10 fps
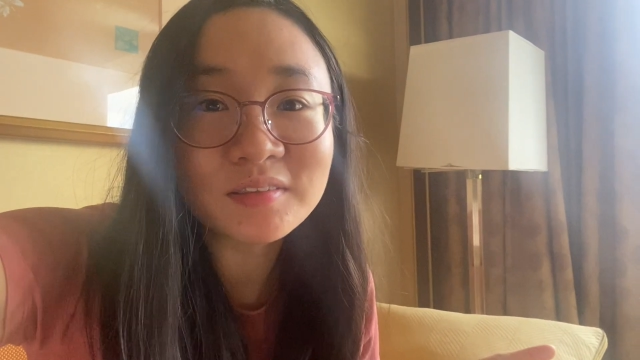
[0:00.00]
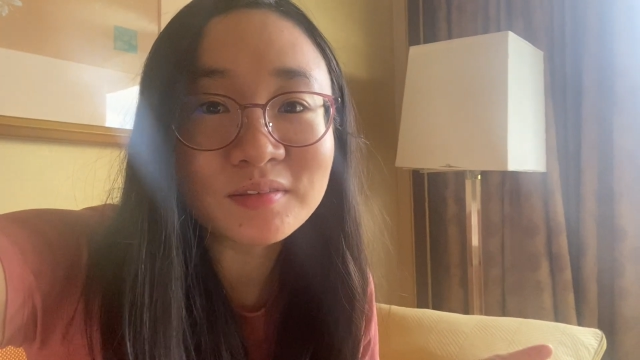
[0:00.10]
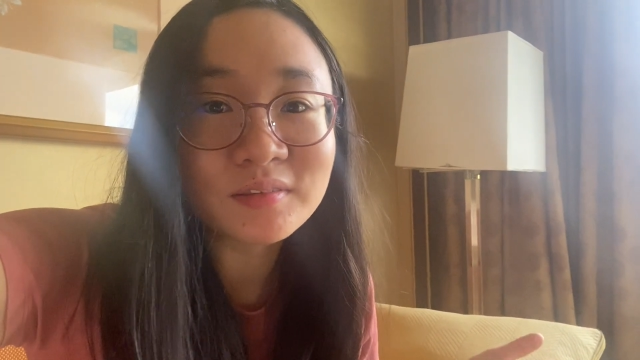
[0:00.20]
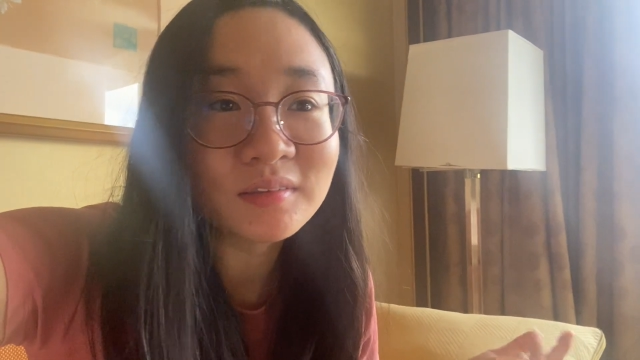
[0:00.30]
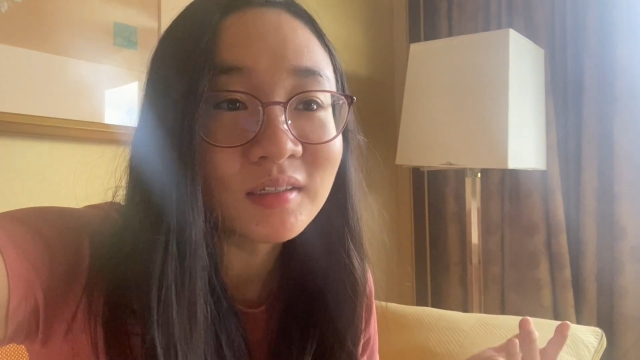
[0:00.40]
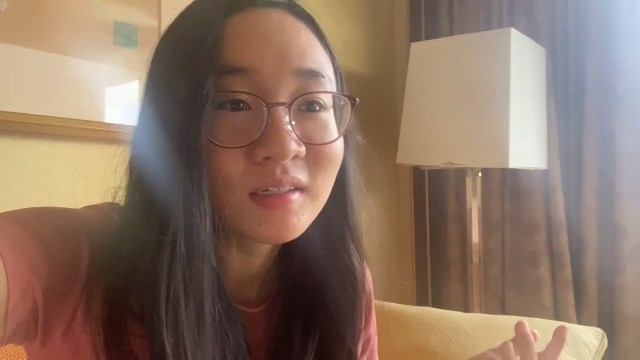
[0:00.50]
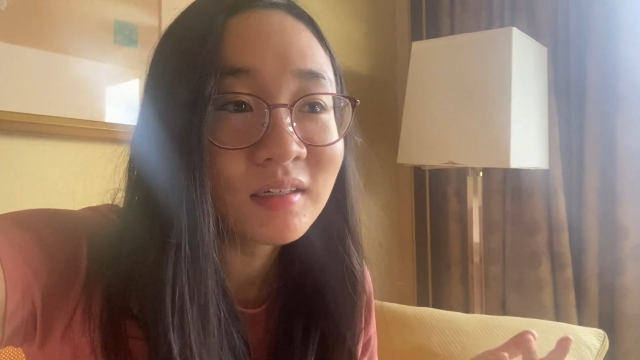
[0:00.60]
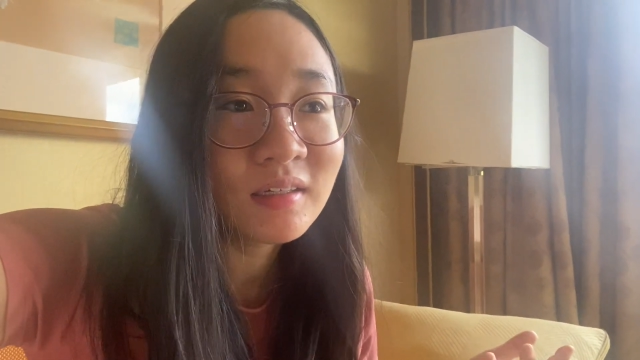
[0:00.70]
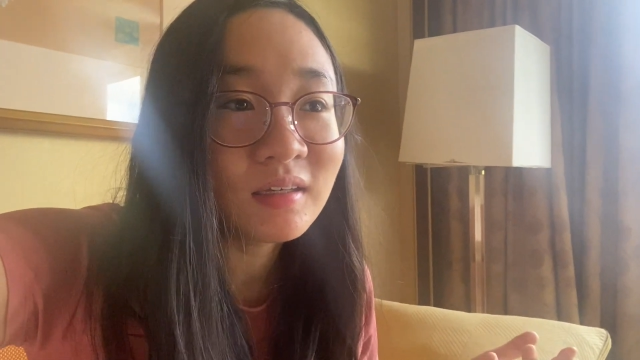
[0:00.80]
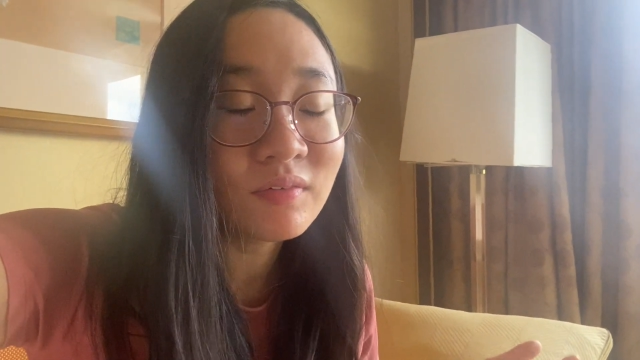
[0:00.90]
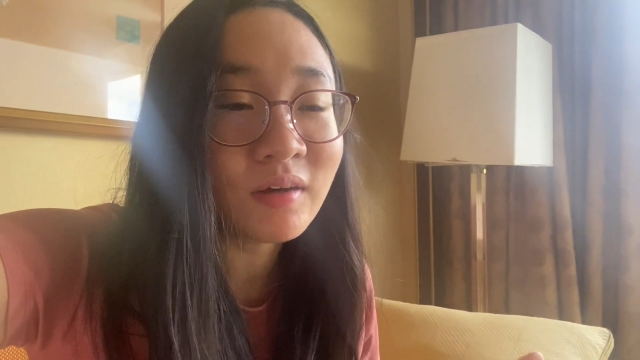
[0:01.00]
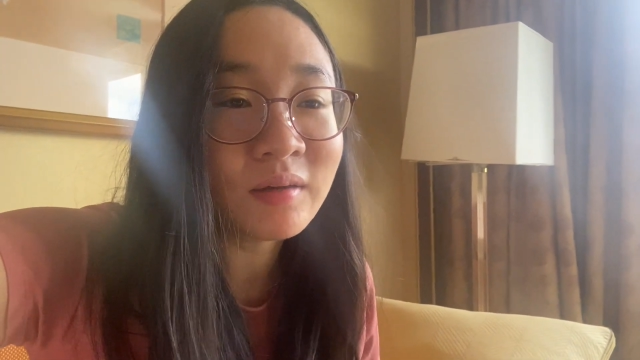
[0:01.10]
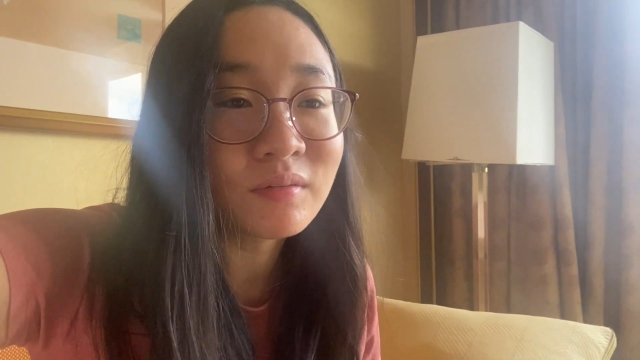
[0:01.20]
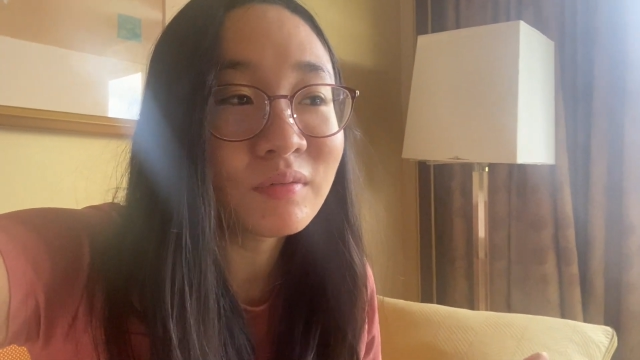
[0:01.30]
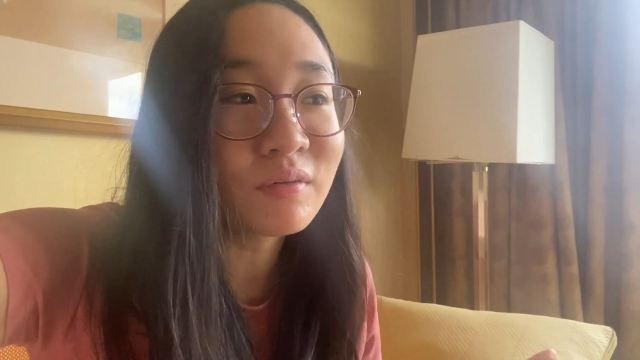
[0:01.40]
So if I
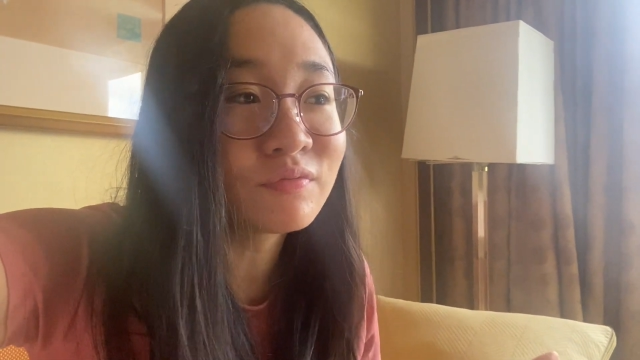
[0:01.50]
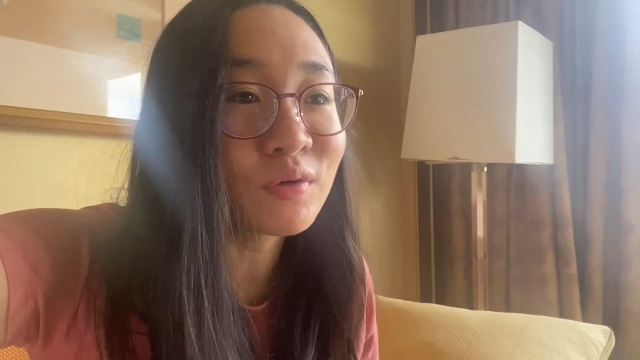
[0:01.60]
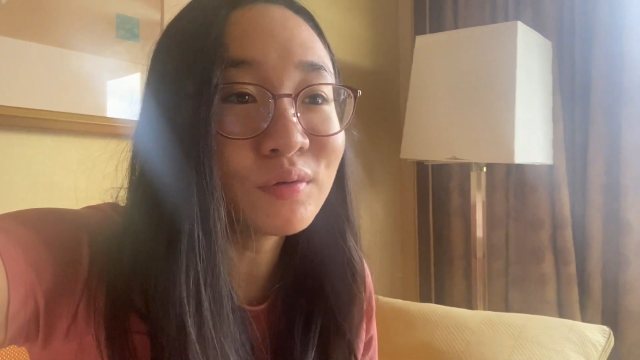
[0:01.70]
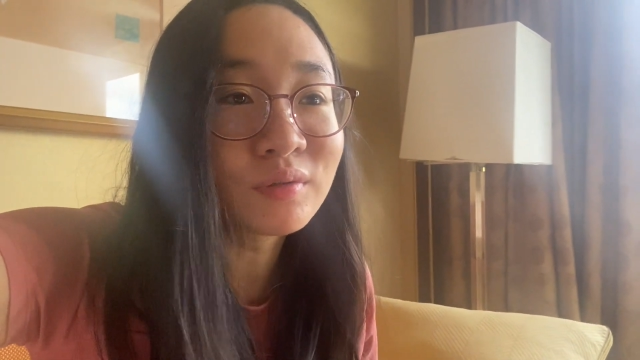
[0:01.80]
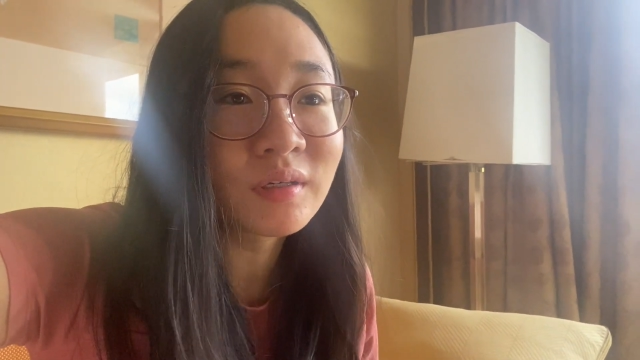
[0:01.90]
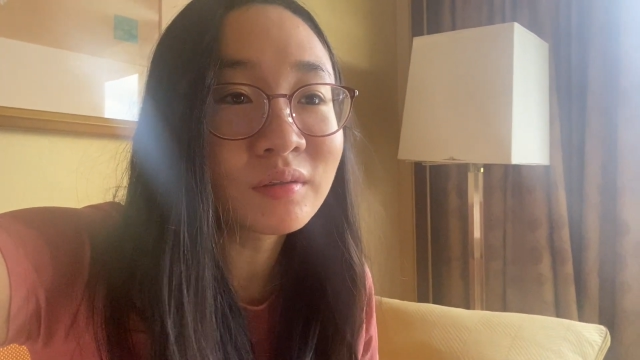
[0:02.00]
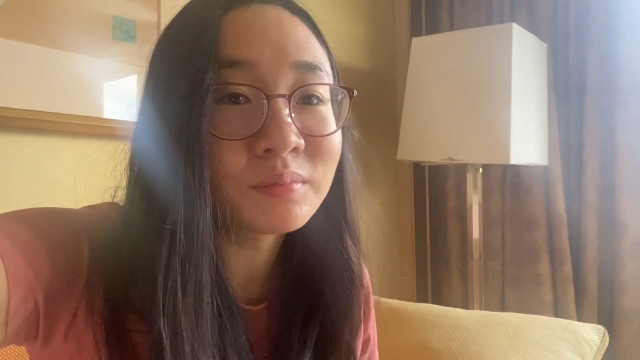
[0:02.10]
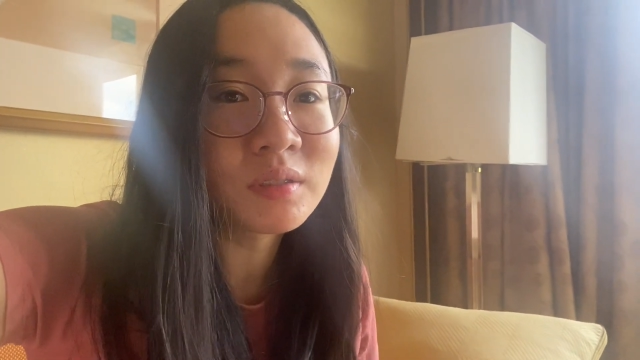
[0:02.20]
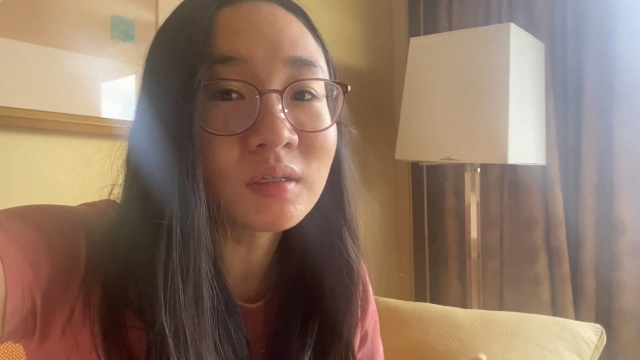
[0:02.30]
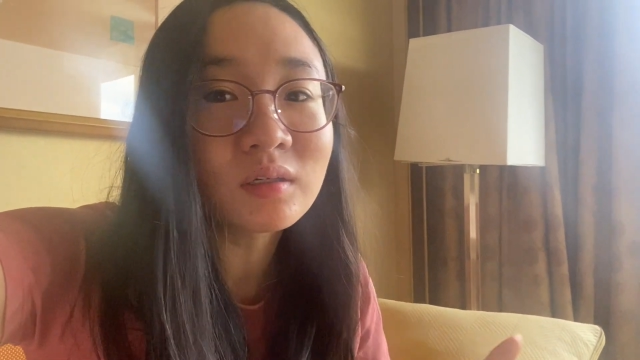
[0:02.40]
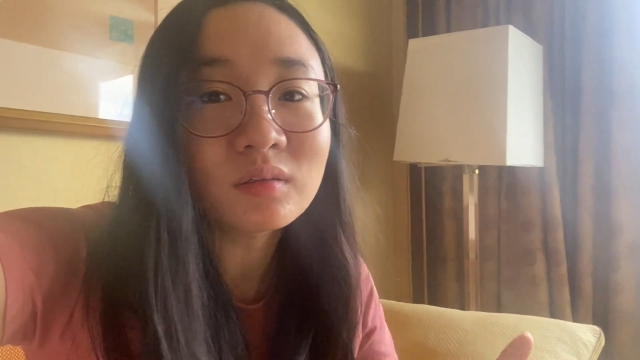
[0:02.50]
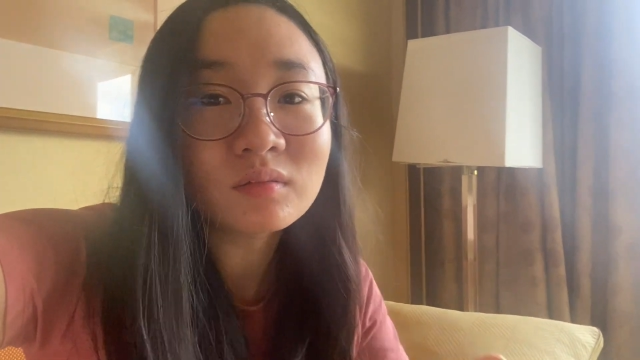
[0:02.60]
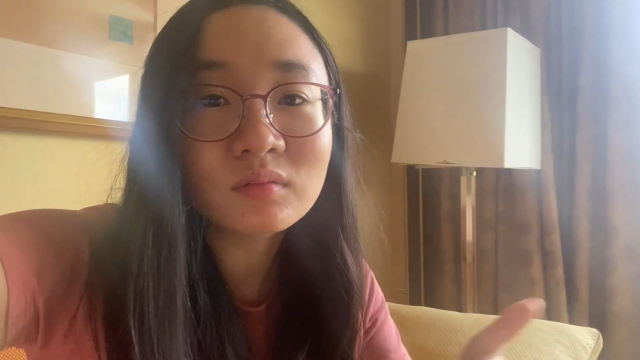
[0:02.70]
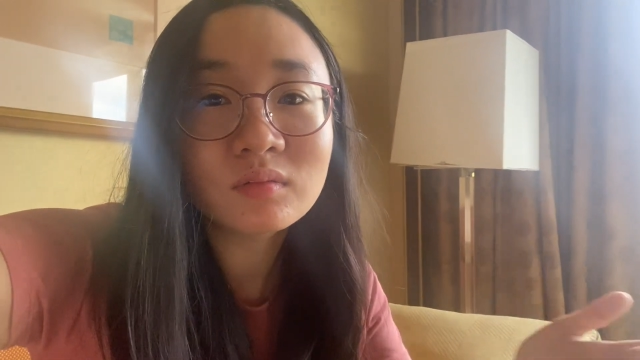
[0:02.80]
had a phone, I could be like,